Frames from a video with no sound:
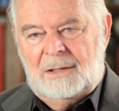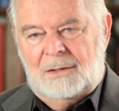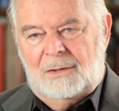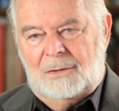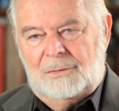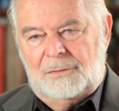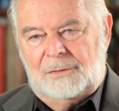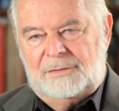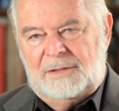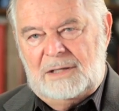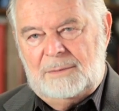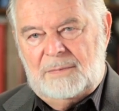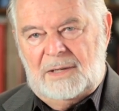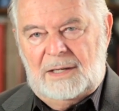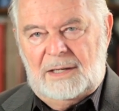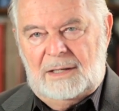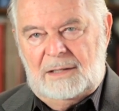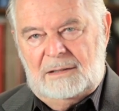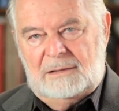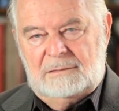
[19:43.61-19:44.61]
although they
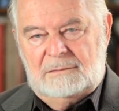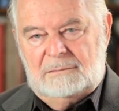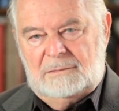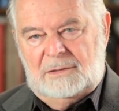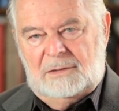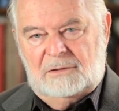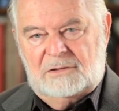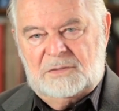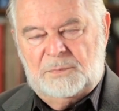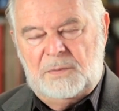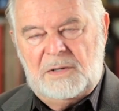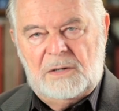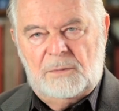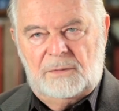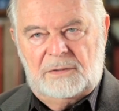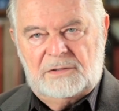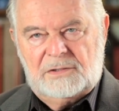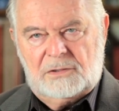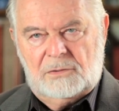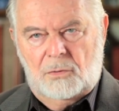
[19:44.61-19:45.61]
may speak
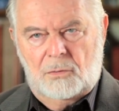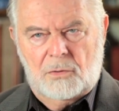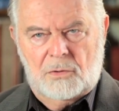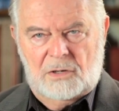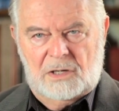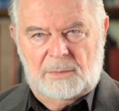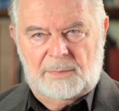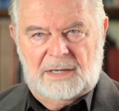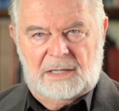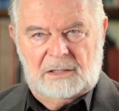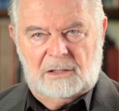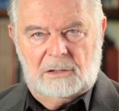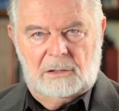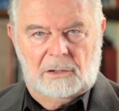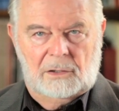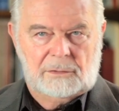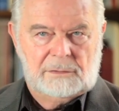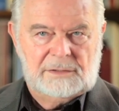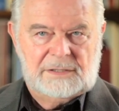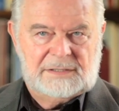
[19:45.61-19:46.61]
with scorn about a
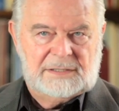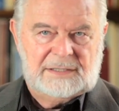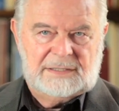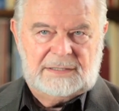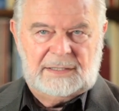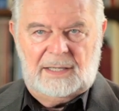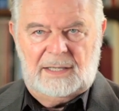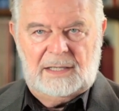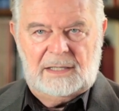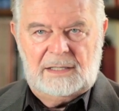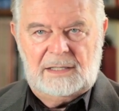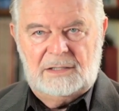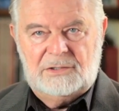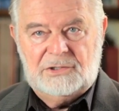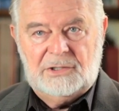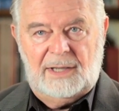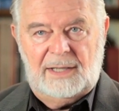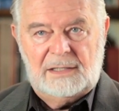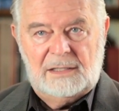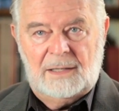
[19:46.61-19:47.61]
closed society in
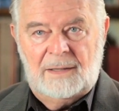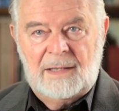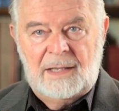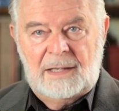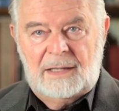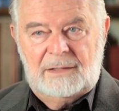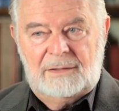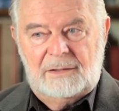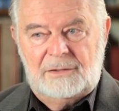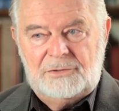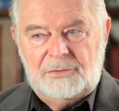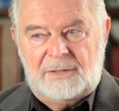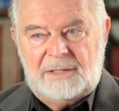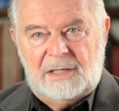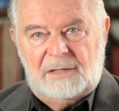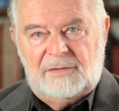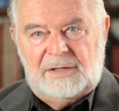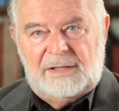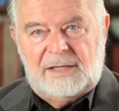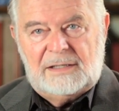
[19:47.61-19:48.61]
China, they're doing
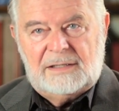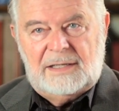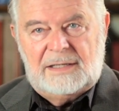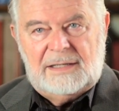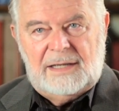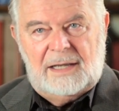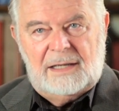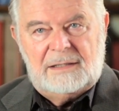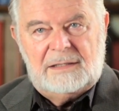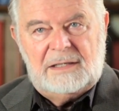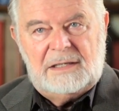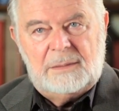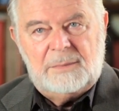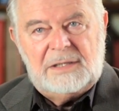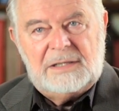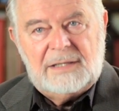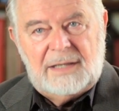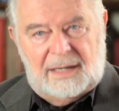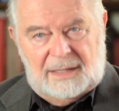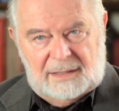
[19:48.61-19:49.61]
everything they can to
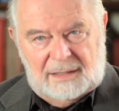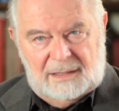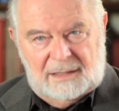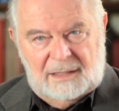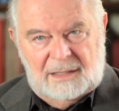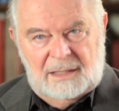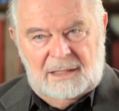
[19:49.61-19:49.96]
imitate it.